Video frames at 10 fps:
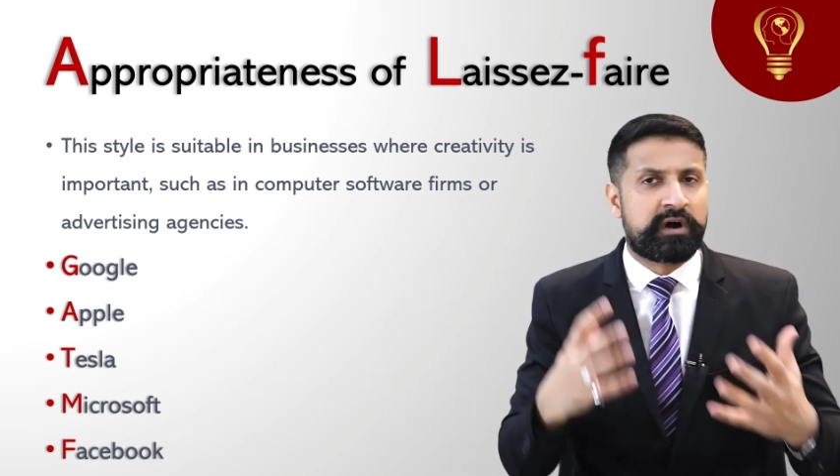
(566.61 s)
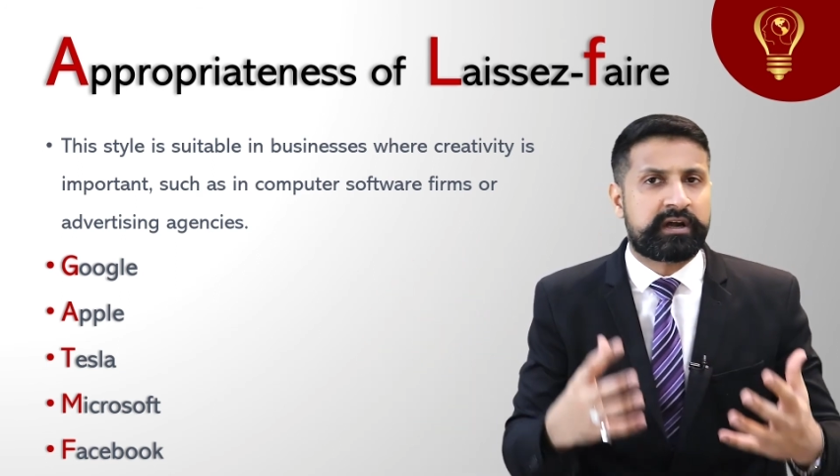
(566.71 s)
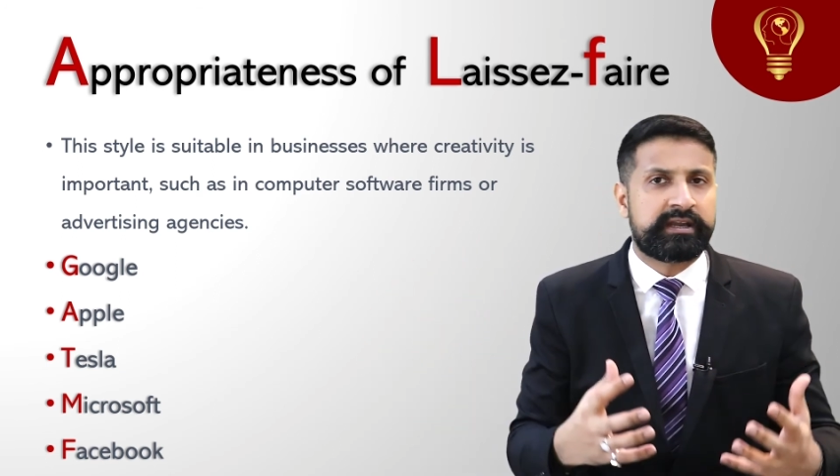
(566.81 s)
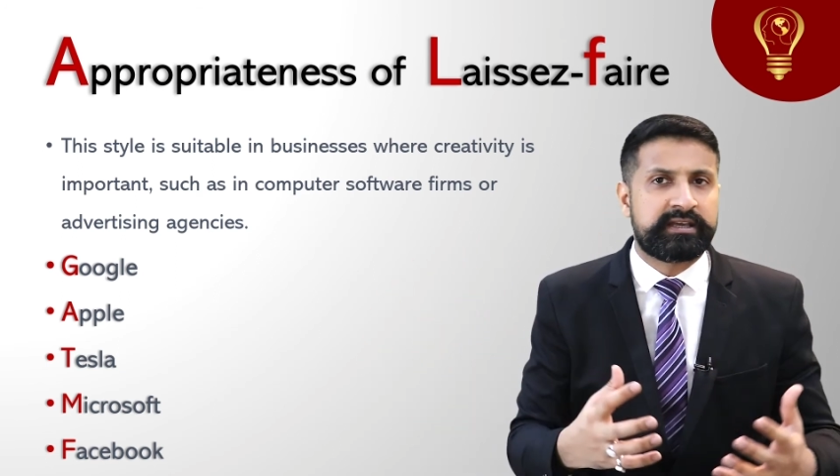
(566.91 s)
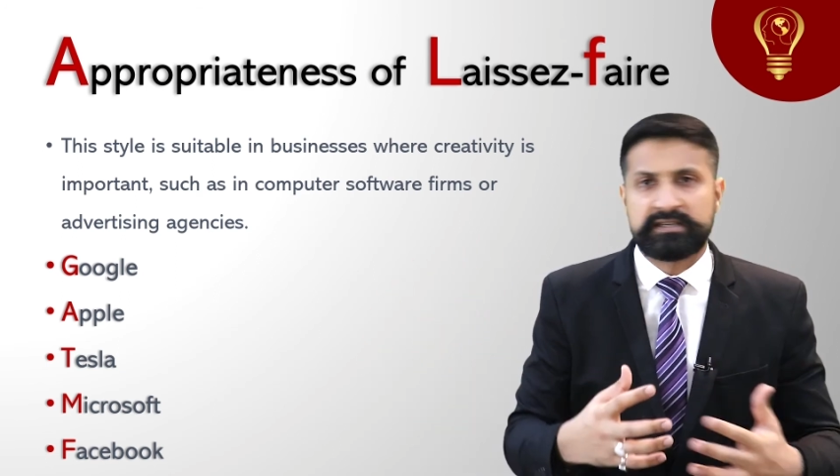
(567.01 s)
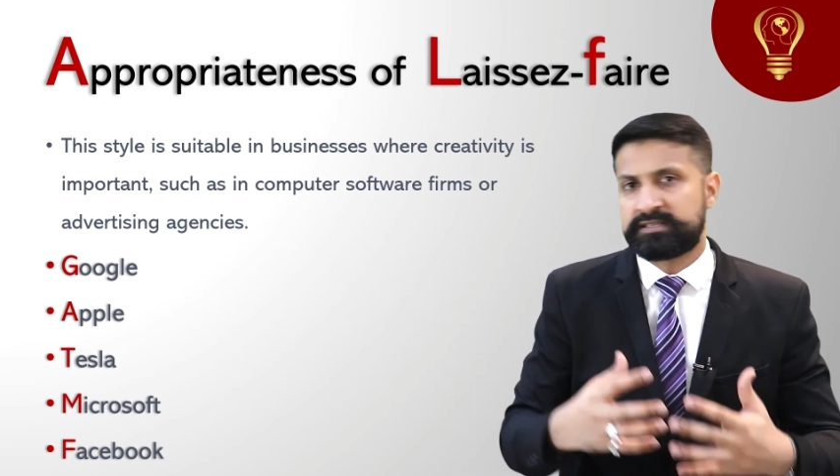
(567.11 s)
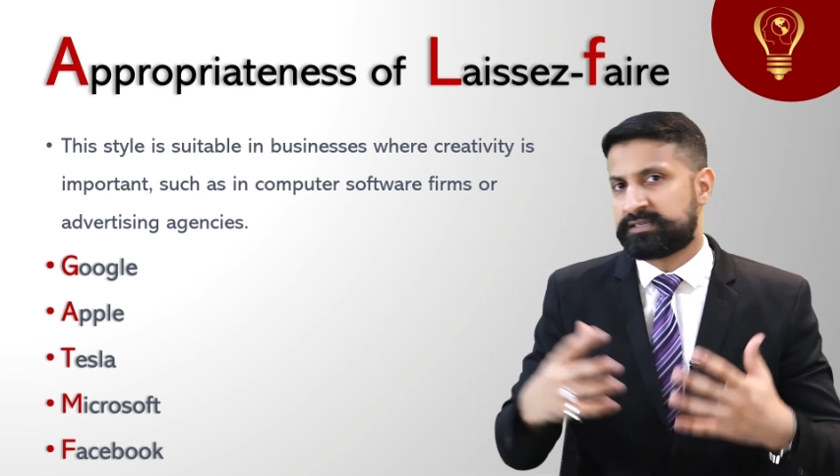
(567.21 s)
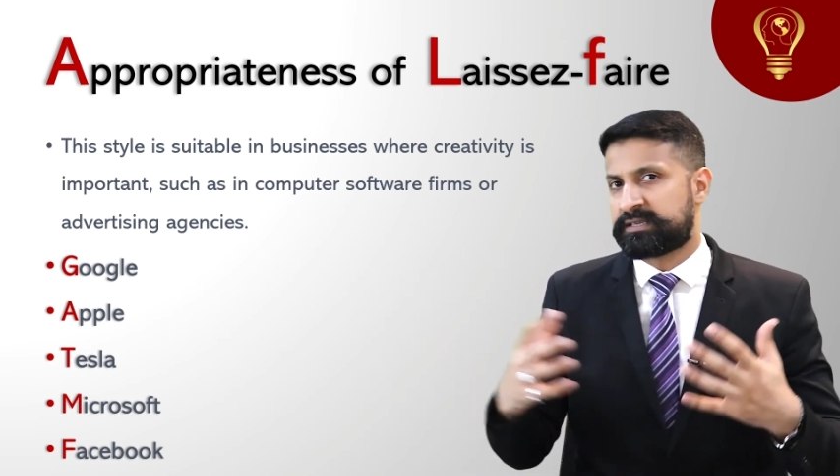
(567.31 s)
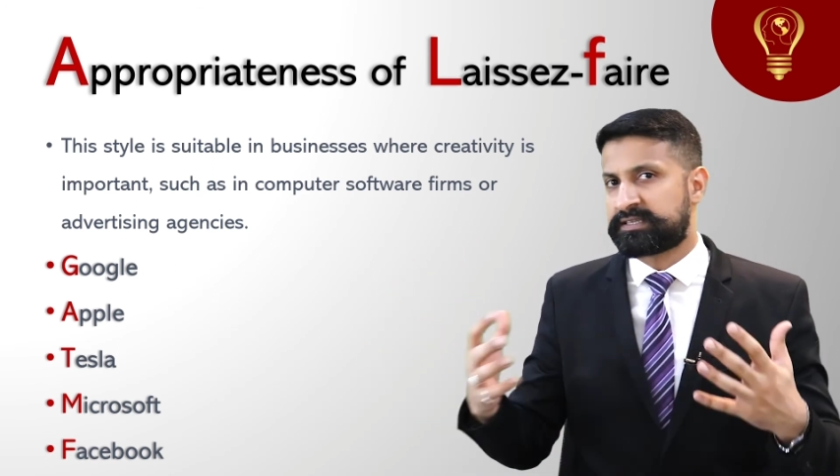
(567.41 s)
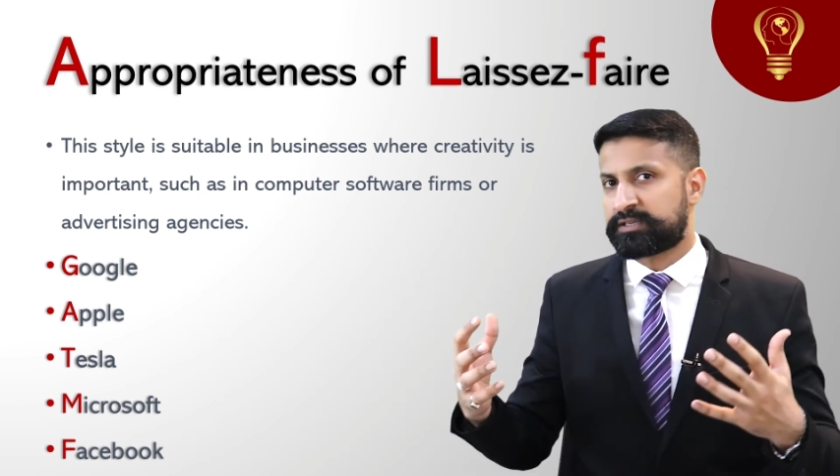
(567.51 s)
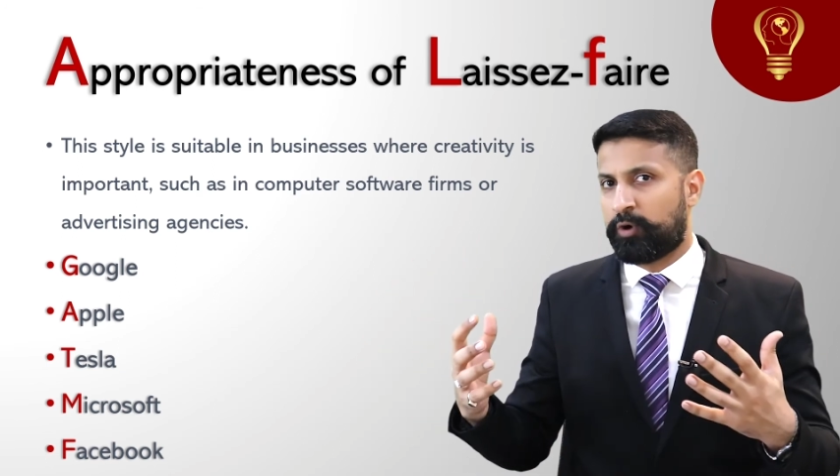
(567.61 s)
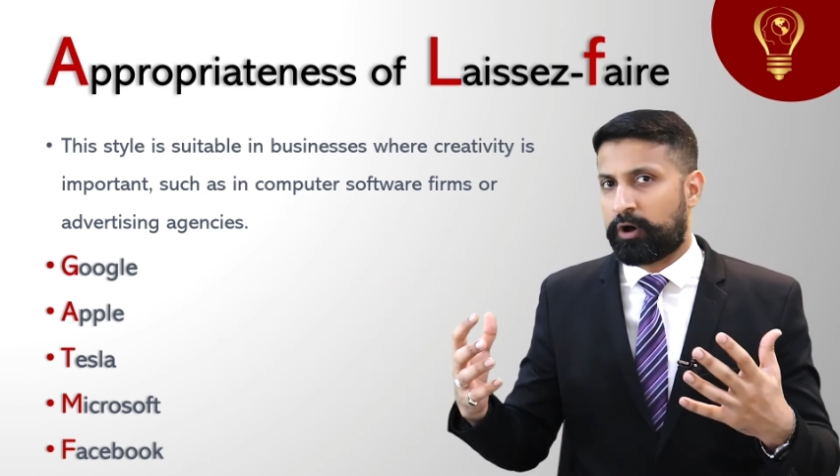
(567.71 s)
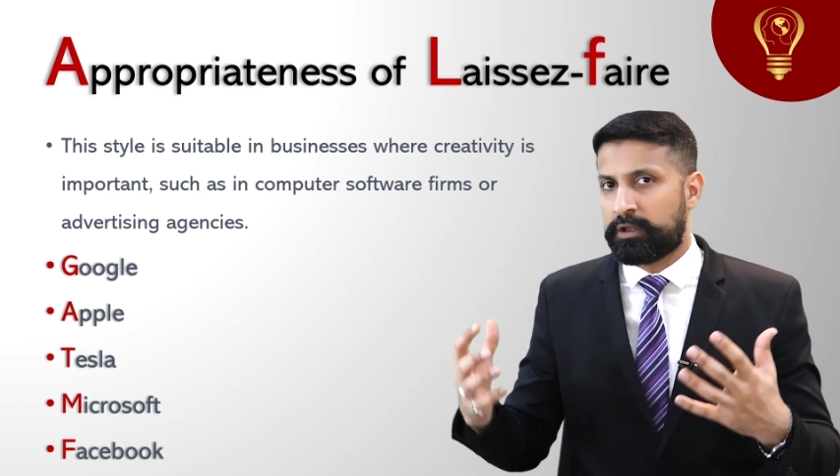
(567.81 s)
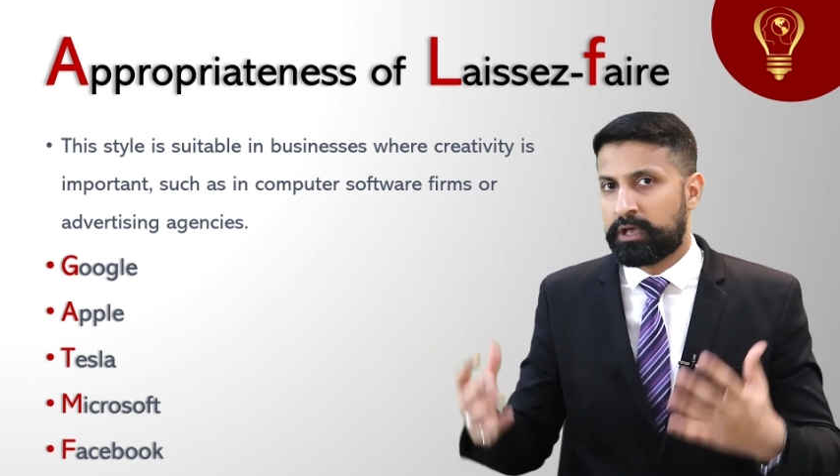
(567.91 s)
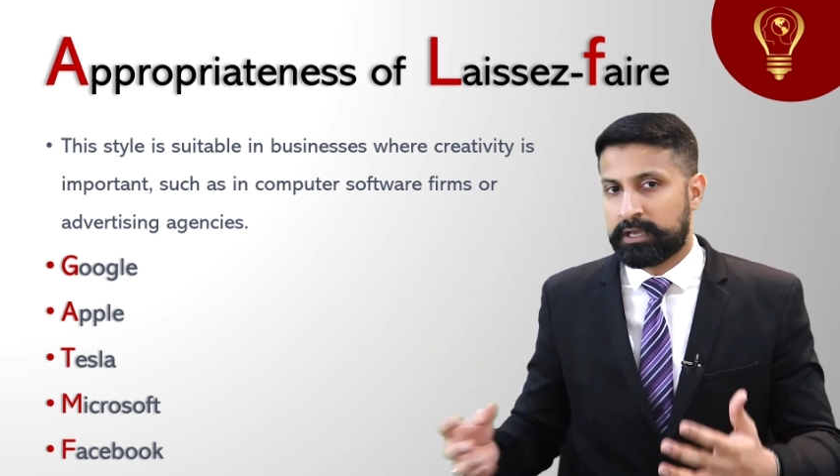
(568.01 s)
marketing agencies, and so
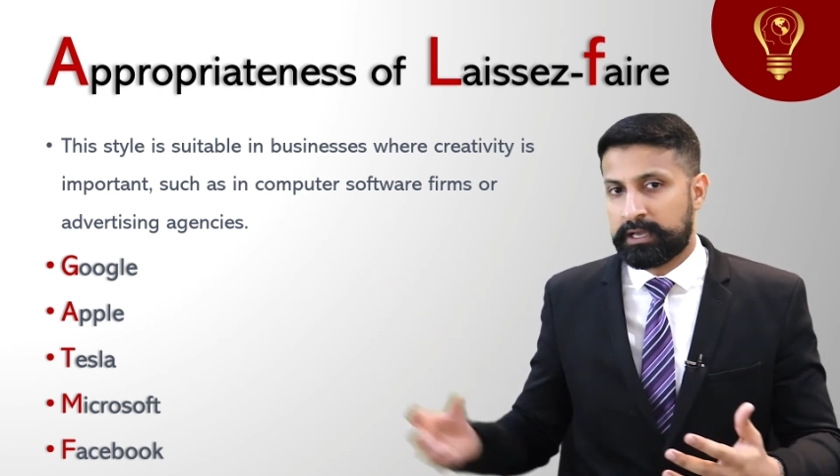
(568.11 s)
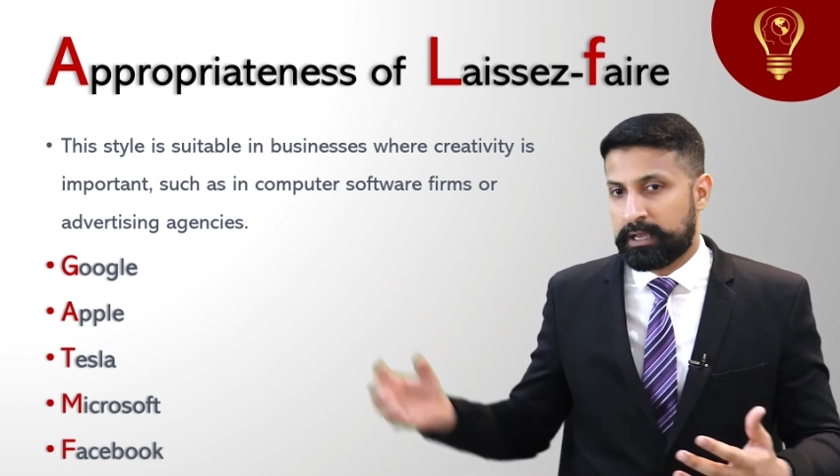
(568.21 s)
on.